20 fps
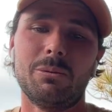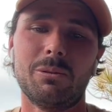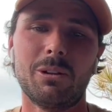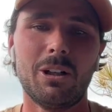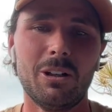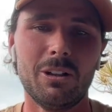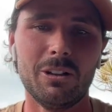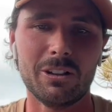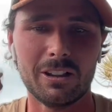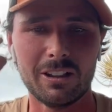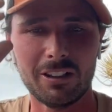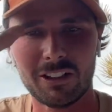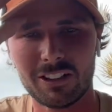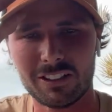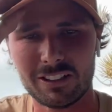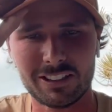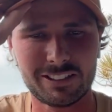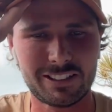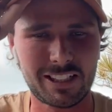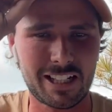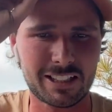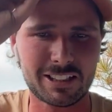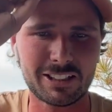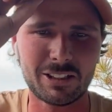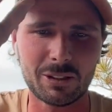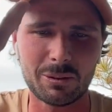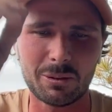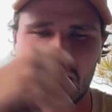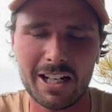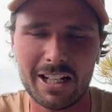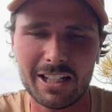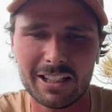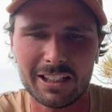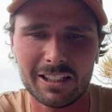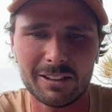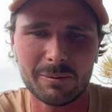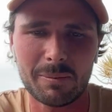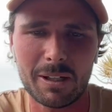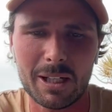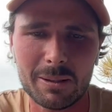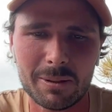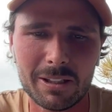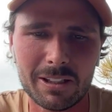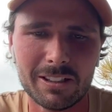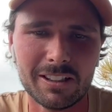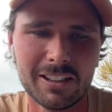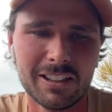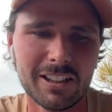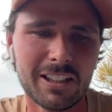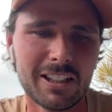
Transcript: rogue and not exactly the way that maybe